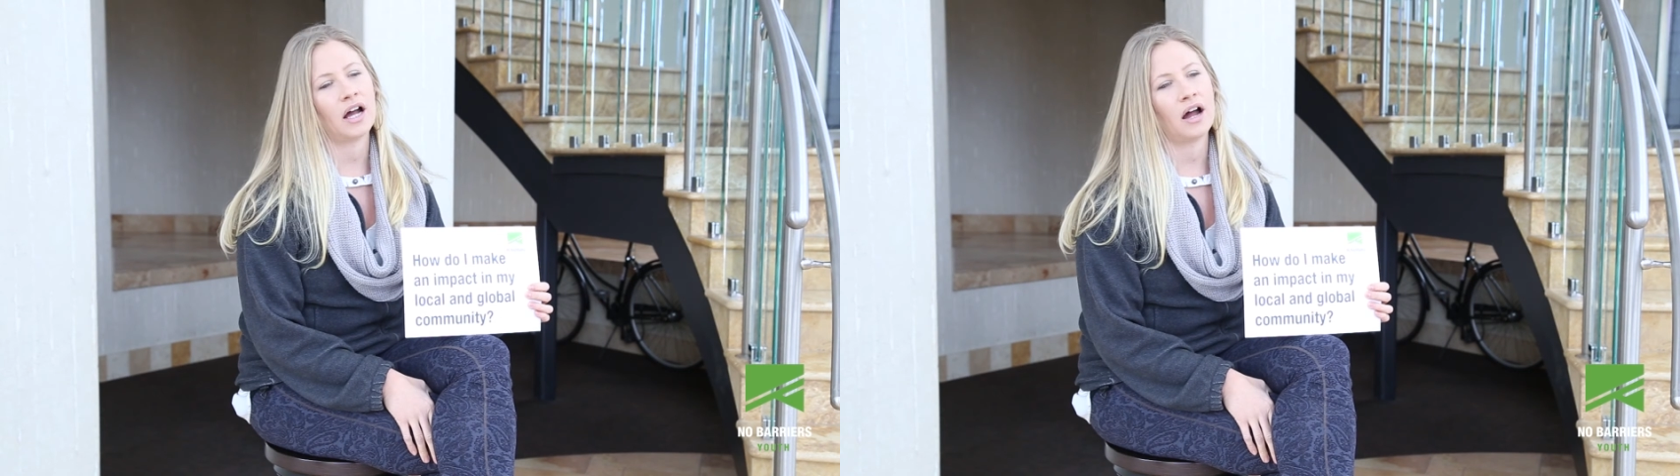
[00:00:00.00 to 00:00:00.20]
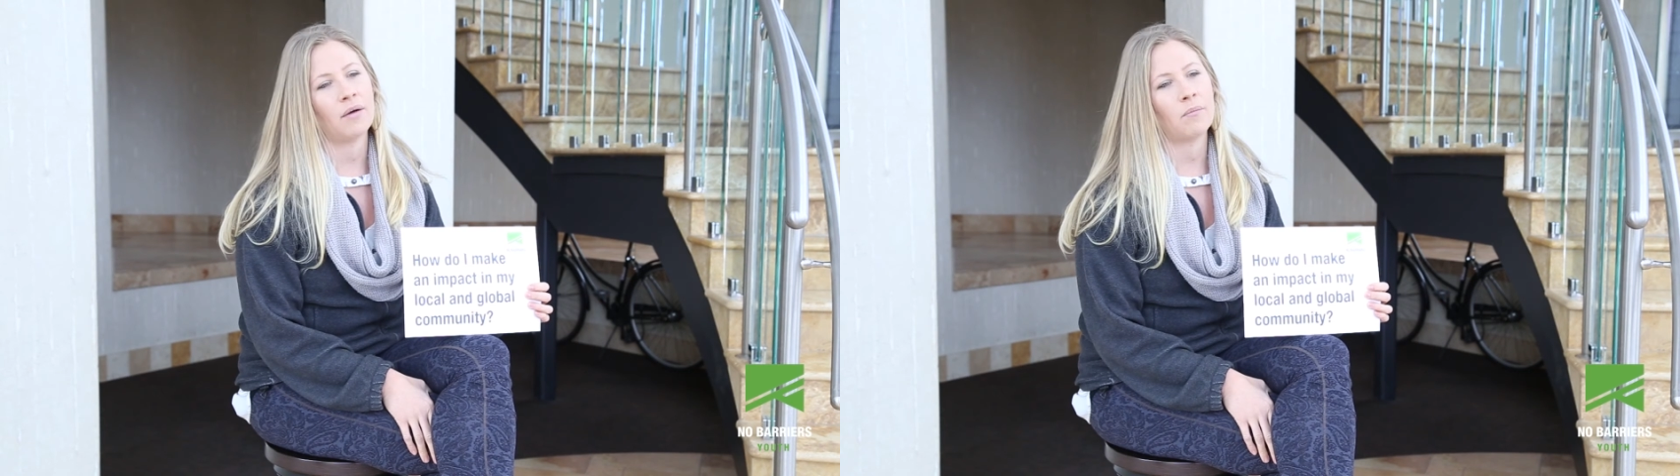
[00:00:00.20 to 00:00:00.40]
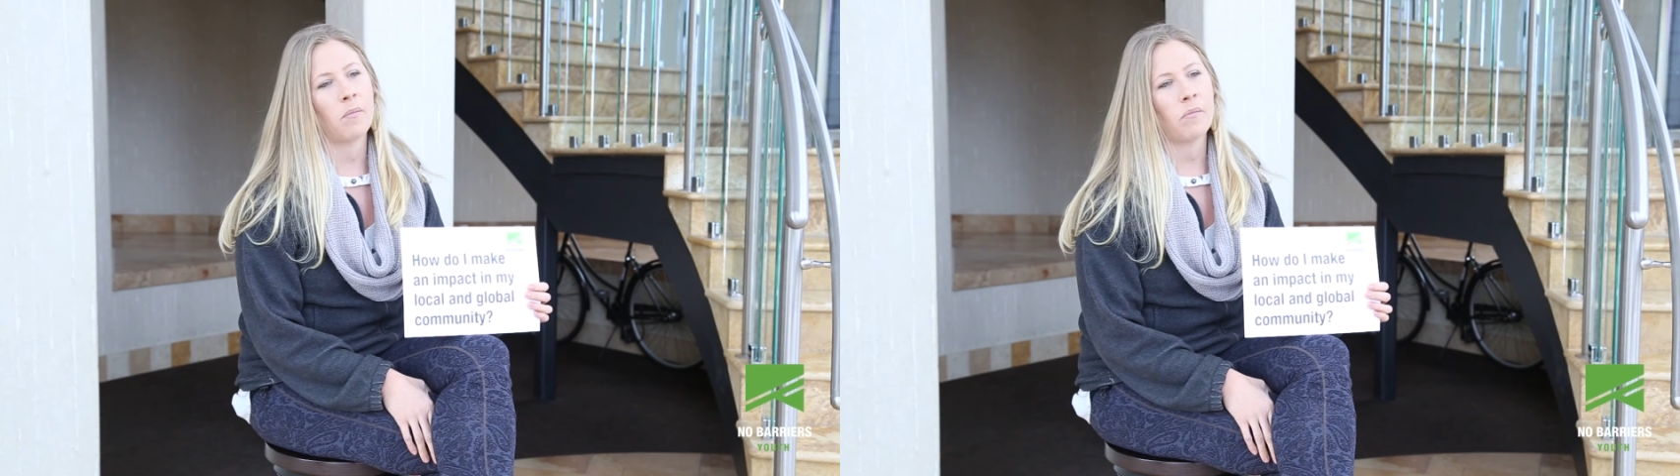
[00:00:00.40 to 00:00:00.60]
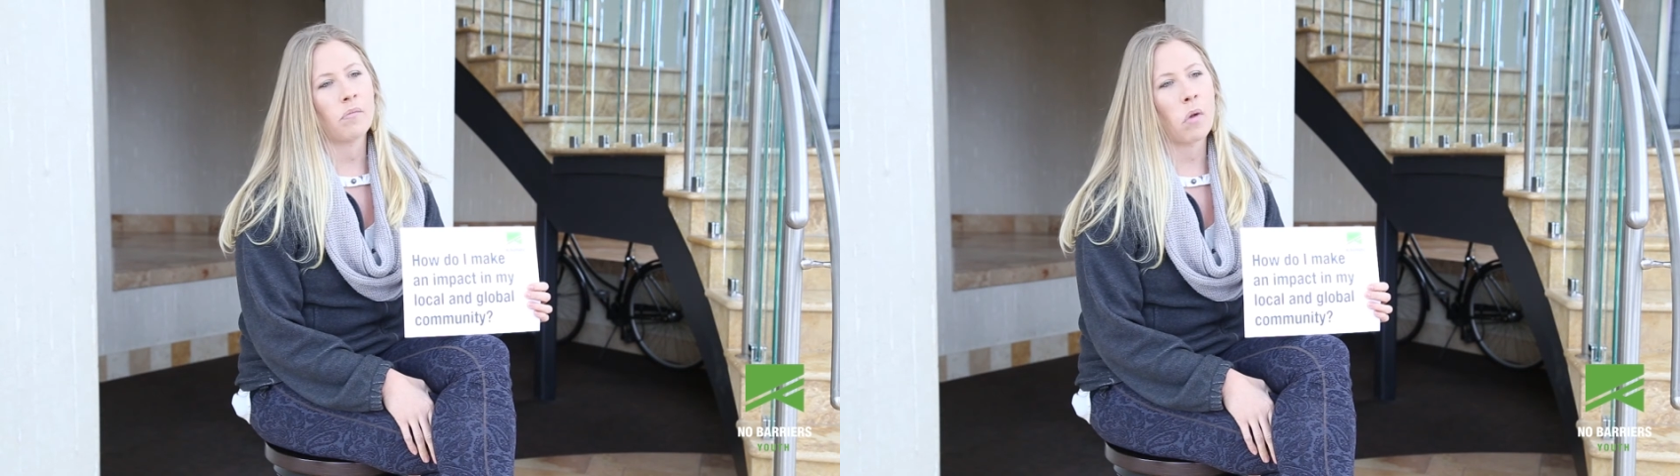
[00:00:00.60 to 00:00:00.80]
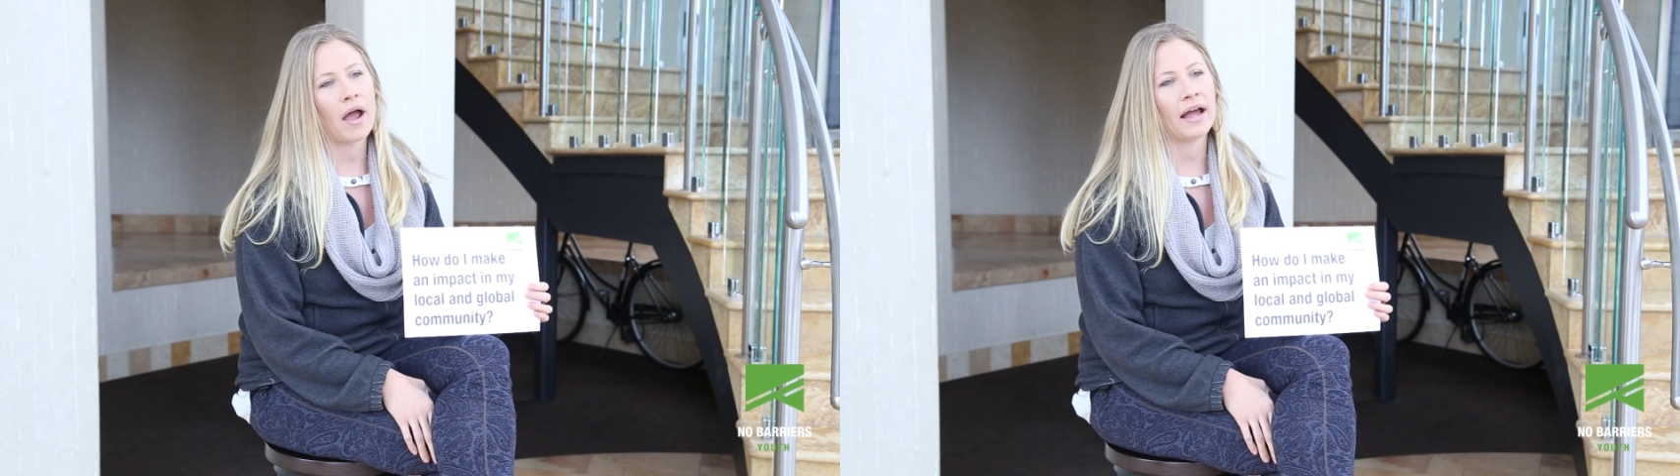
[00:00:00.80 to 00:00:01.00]
um,
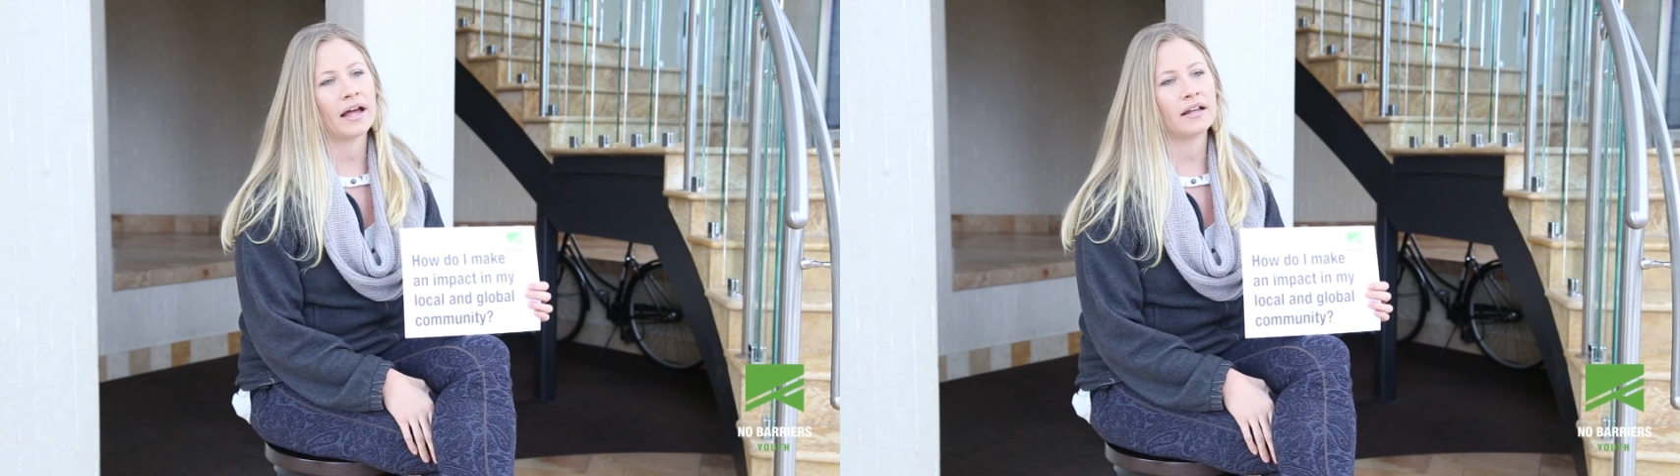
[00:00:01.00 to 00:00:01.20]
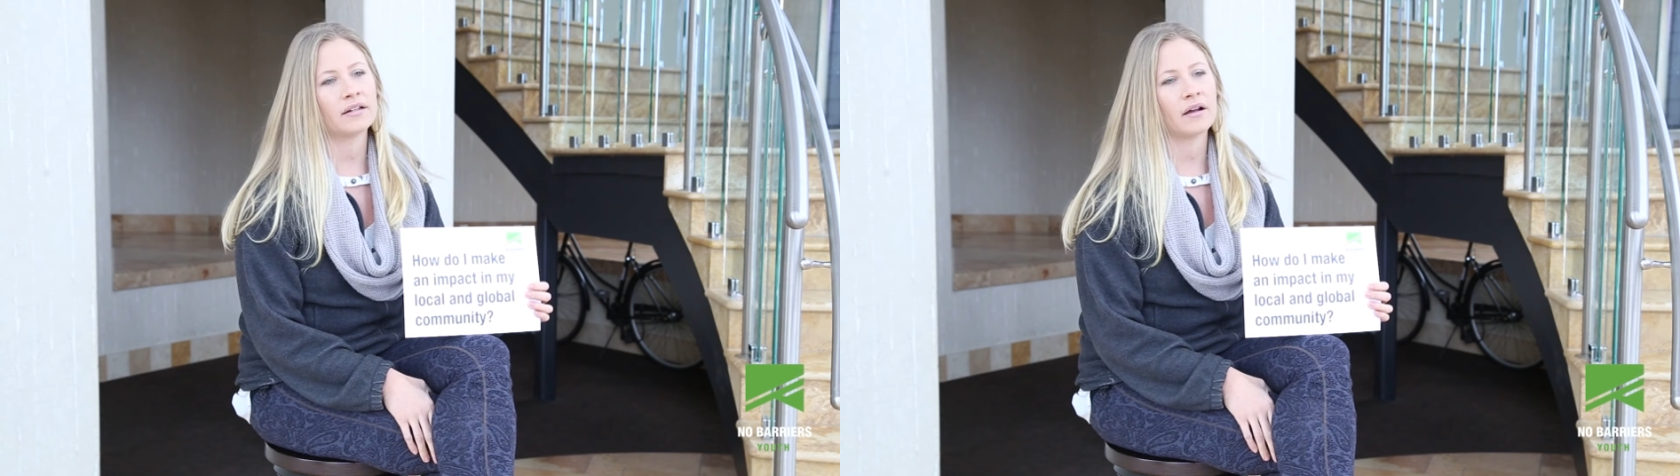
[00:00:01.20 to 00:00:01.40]
and